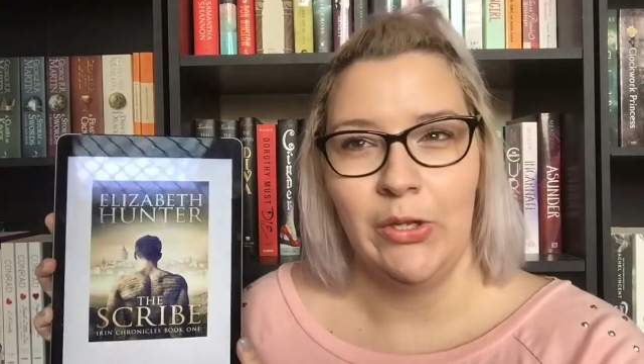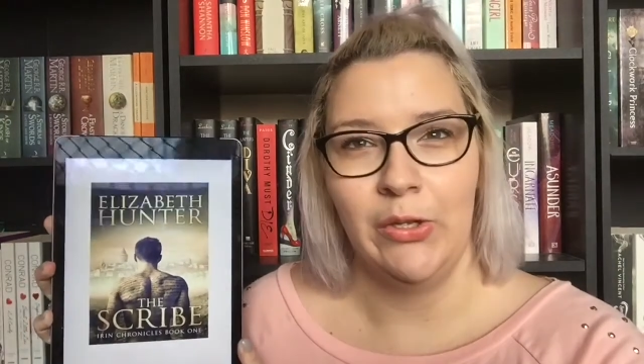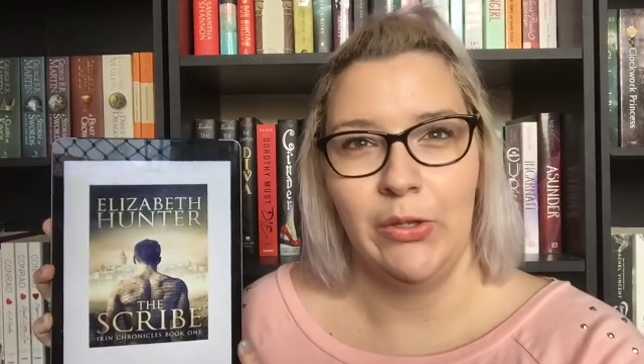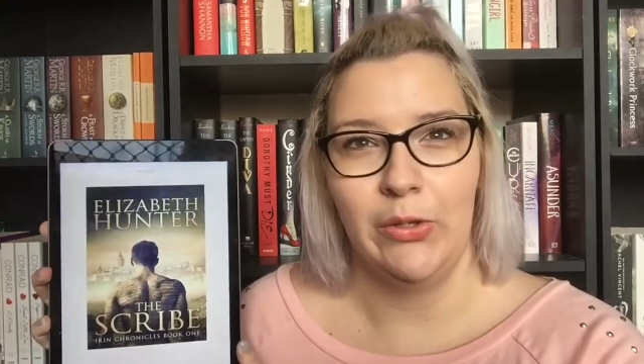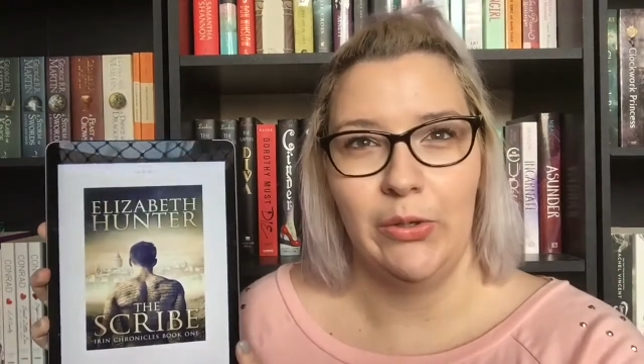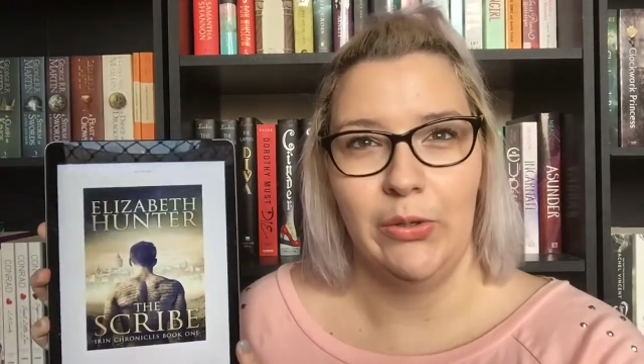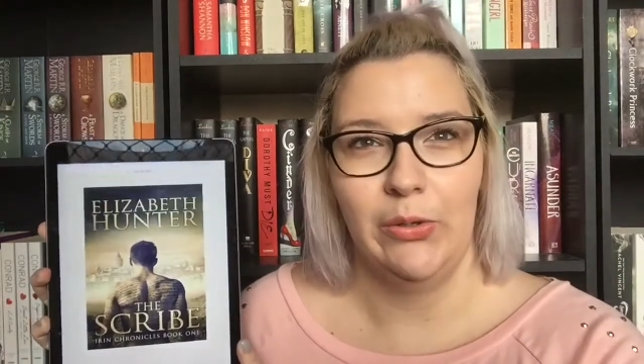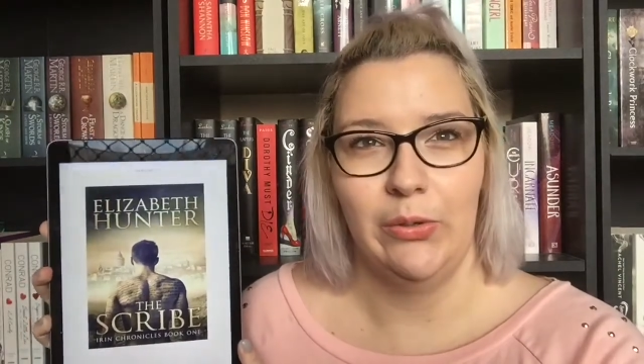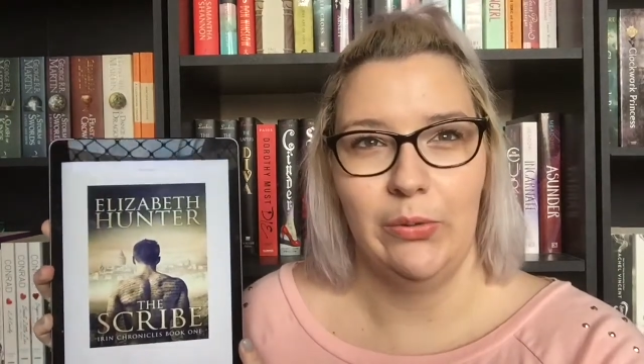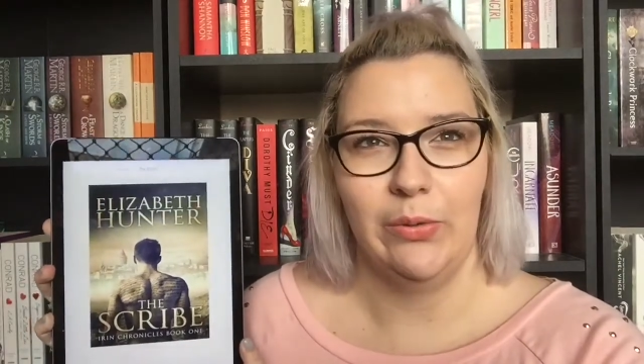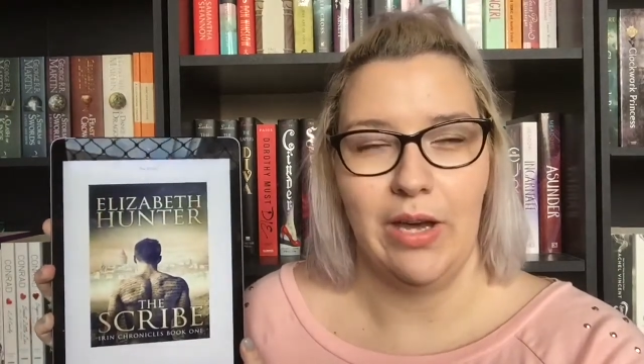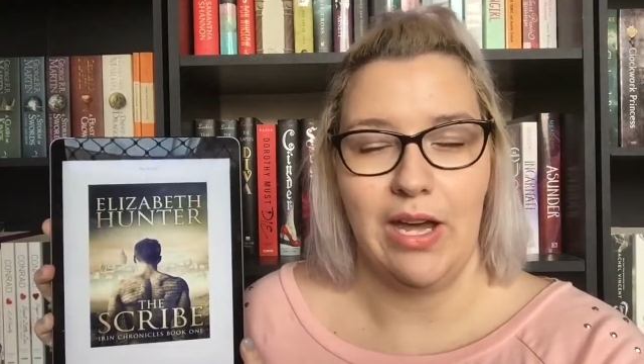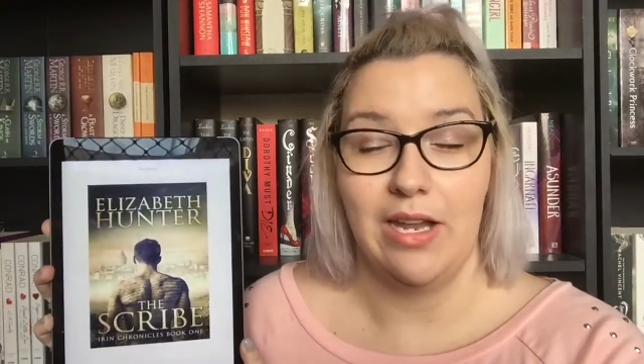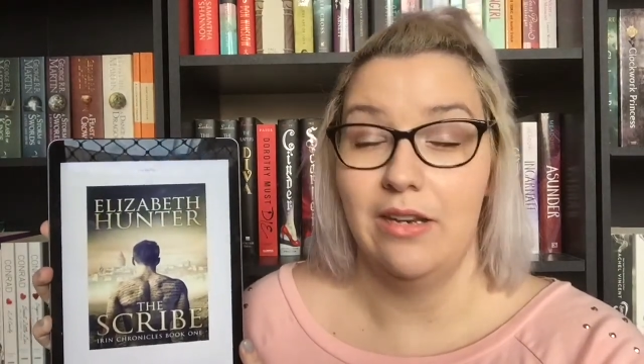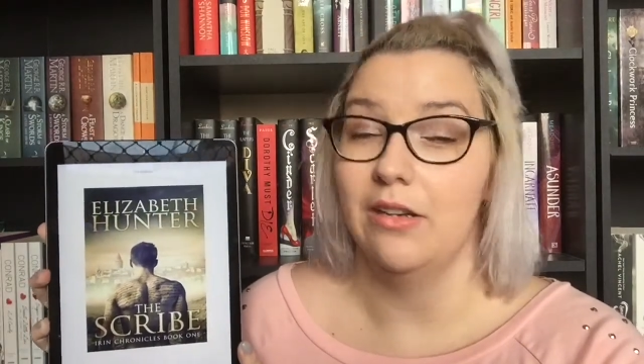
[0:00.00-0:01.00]
who
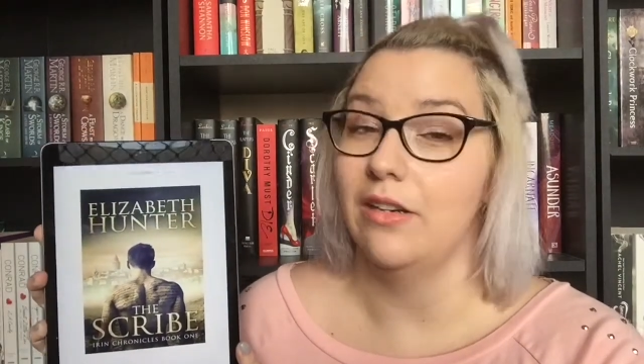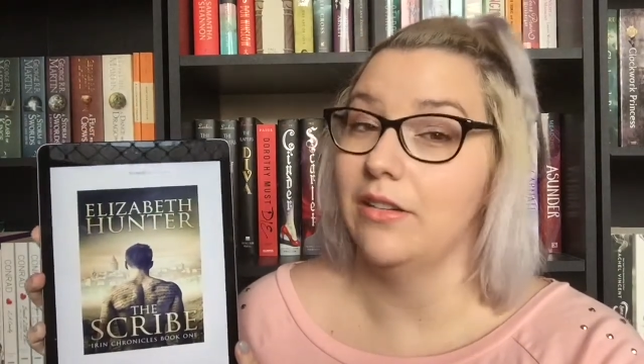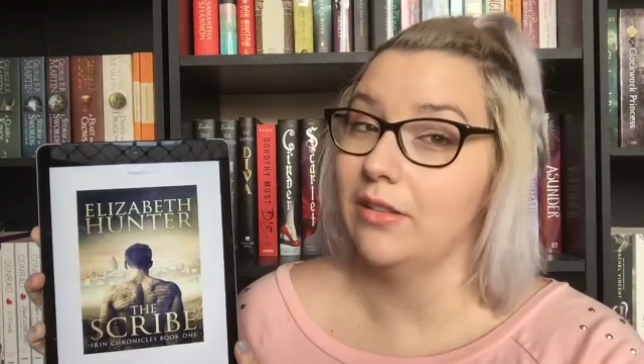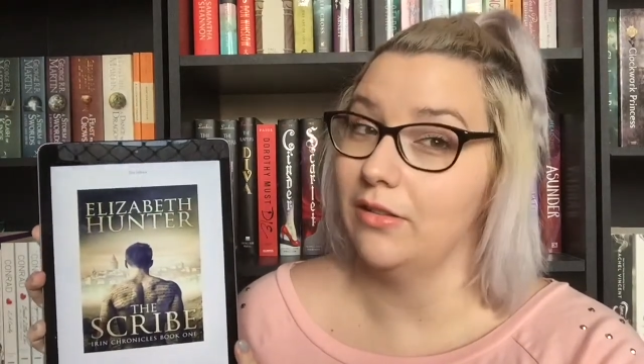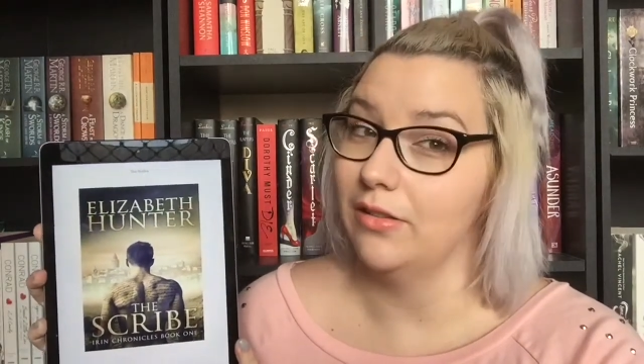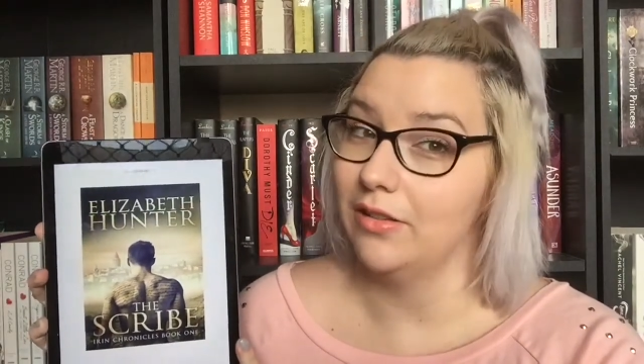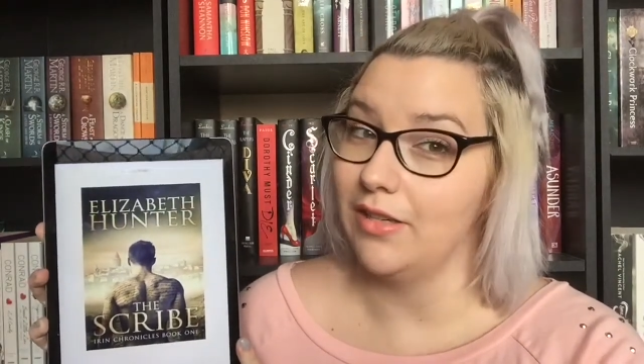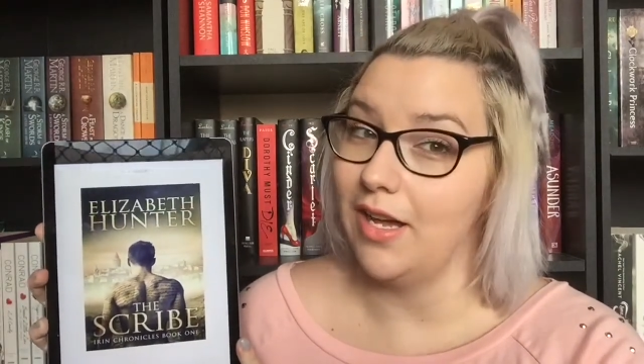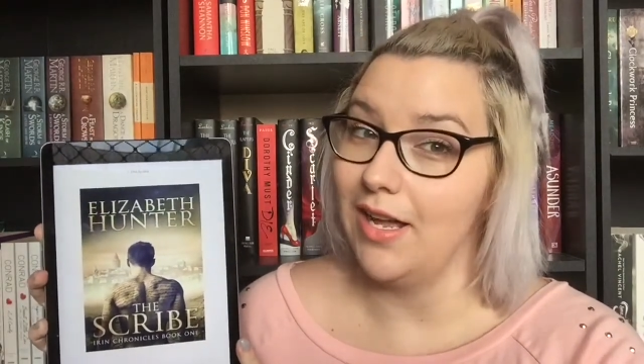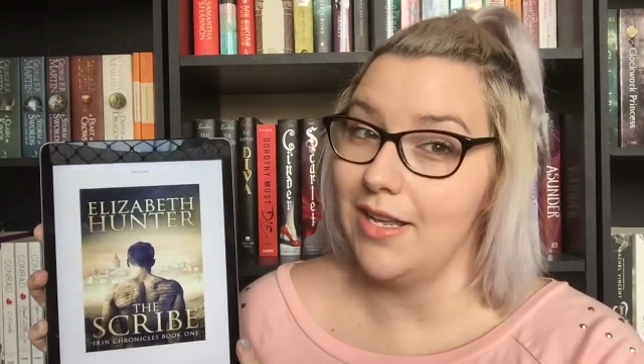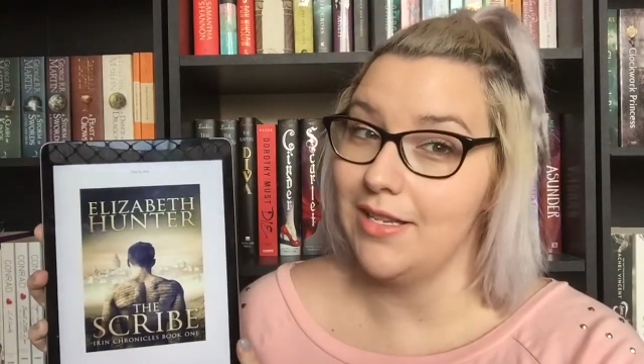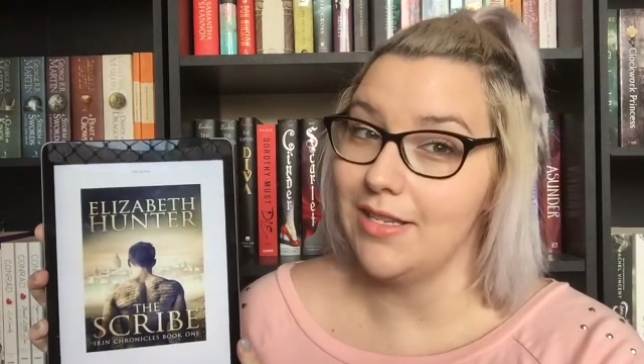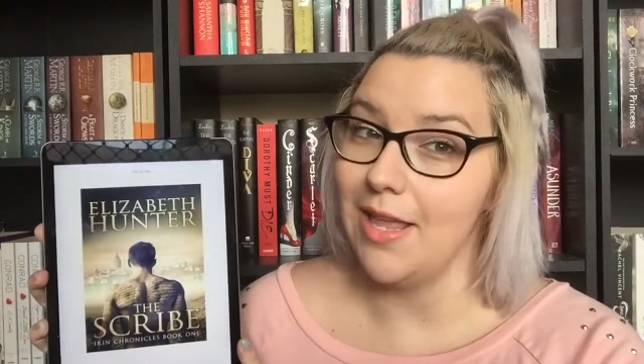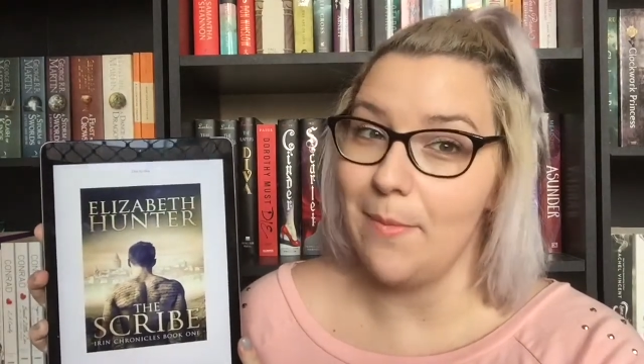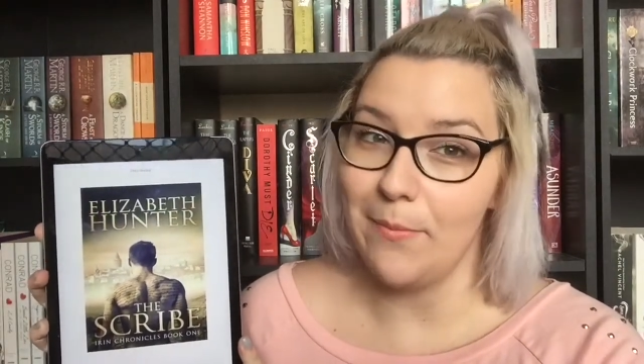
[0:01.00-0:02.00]
are not the good
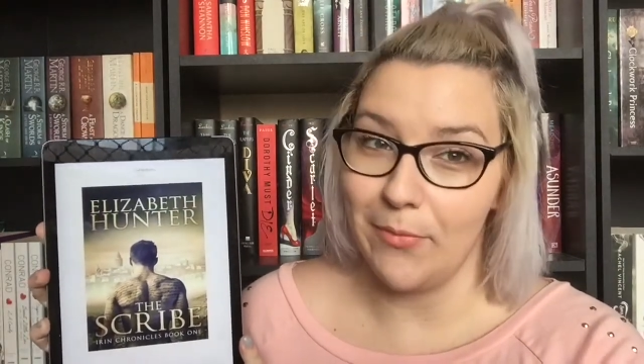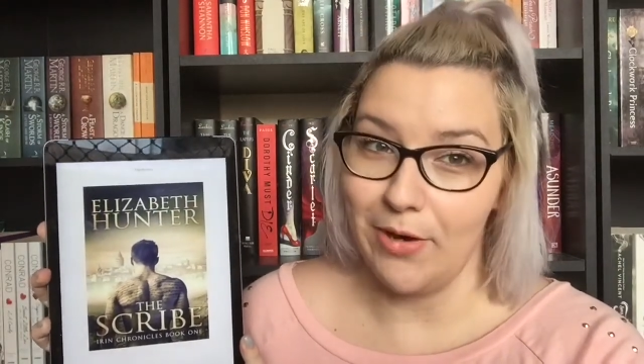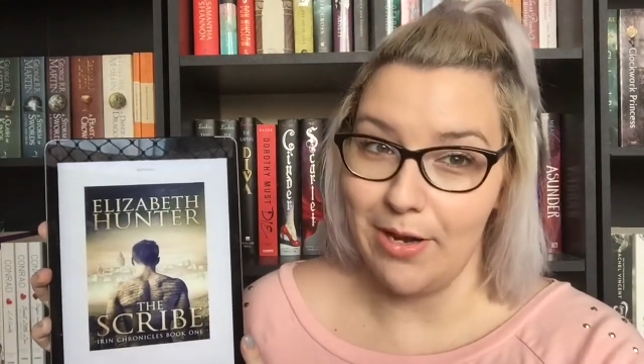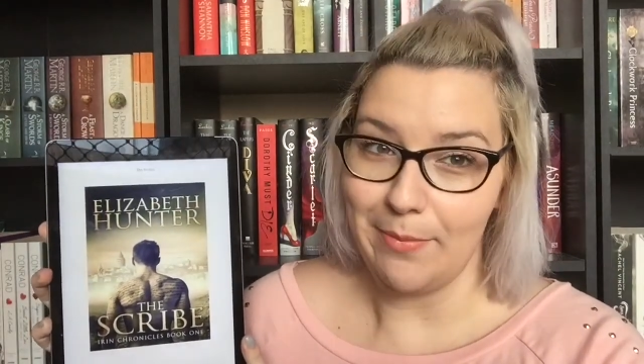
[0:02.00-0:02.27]
guys. They're pretty